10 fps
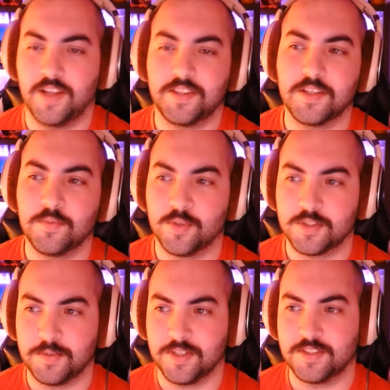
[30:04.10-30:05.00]
I think what
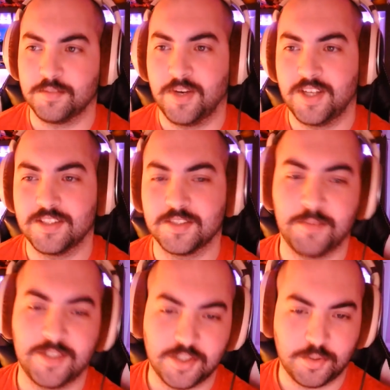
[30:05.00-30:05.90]
springs to mind is
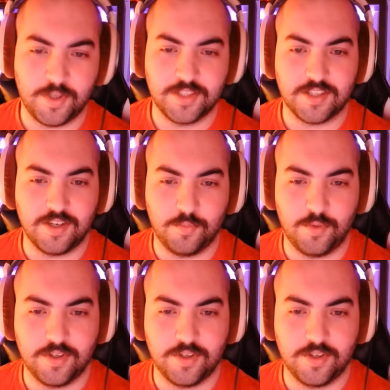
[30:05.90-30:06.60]
measure twice, cut